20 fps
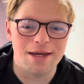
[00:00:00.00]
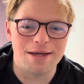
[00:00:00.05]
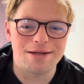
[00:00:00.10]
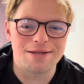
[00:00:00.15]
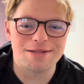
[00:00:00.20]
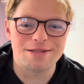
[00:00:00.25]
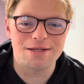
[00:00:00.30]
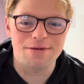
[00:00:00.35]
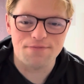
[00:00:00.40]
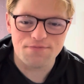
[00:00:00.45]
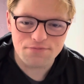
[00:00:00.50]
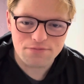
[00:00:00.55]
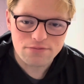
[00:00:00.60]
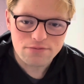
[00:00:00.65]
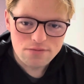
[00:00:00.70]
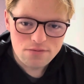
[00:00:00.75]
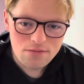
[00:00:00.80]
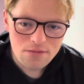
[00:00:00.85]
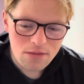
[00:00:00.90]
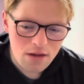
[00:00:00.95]
And
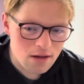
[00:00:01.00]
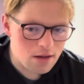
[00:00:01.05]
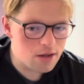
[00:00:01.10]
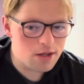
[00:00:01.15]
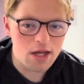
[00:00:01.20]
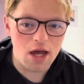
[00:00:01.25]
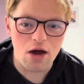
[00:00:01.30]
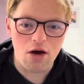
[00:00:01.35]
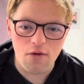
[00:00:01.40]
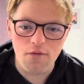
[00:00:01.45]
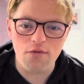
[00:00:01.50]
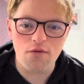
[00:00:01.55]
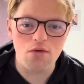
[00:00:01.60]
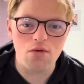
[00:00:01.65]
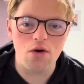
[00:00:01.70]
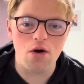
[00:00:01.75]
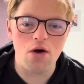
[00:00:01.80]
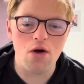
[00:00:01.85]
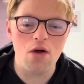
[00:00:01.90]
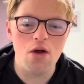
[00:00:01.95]
yeah,
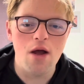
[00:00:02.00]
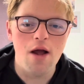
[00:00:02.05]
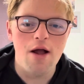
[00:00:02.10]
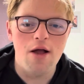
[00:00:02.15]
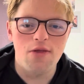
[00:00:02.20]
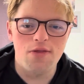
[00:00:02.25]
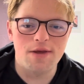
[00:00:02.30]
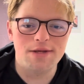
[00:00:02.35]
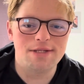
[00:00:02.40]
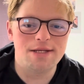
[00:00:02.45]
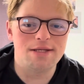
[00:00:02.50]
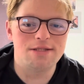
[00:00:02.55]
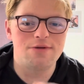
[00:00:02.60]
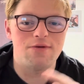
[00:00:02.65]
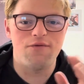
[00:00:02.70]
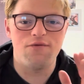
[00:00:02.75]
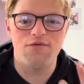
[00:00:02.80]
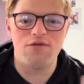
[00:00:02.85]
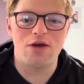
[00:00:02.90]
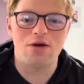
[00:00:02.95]
overall, this is
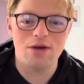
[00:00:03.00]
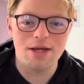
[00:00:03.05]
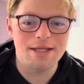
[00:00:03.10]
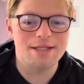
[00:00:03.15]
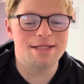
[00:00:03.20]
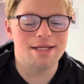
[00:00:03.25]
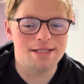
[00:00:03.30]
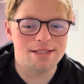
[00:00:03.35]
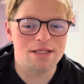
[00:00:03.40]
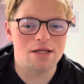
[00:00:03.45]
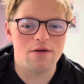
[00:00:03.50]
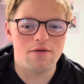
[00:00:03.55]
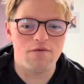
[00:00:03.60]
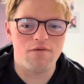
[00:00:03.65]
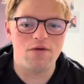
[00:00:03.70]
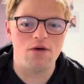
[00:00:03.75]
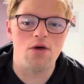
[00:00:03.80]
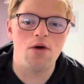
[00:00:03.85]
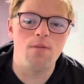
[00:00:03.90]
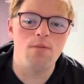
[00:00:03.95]
a very decent
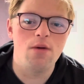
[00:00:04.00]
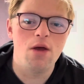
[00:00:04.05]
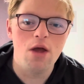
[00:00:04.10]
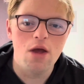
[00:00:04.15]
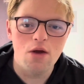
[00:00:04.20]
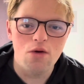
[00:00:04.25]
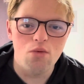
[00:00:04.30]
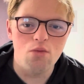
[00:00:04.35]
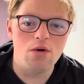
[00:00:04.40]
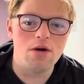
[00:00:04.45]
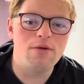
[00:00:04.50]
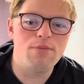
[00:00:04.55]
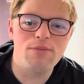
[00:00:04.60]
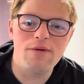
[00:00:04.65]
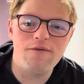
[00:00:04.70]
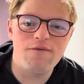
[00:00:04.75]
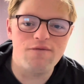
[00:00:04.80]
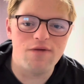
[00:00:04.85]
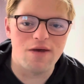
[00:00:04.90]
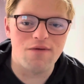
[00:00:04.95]
film, one of
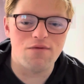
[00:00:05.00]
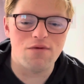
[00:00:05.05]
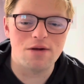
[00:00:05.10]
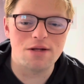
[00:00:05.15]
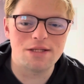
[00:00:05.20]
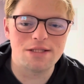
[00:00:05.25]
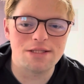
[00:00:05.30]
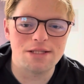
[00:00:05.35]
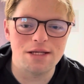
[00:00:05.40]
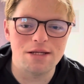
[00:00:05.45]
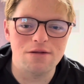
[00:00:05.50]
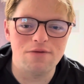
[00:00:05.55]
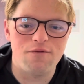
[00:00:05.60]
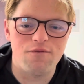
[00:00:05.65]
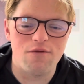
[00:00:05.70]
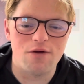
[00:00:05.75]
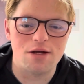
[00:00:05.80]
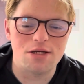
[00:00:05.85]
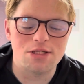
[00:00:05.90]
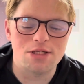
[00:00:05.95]
my favorites in the
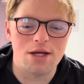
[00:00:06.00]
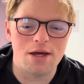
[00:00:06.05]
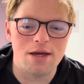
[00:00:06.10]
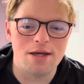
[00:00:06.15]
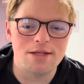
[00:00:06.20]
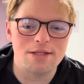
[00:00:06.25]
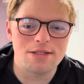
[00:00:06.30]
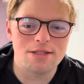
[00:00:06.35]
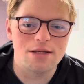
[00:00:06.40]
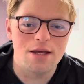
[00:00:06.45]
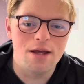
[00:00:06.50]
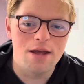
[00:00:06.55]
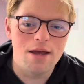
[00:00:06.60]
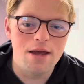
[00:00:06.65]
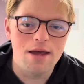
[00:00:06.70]
franchise.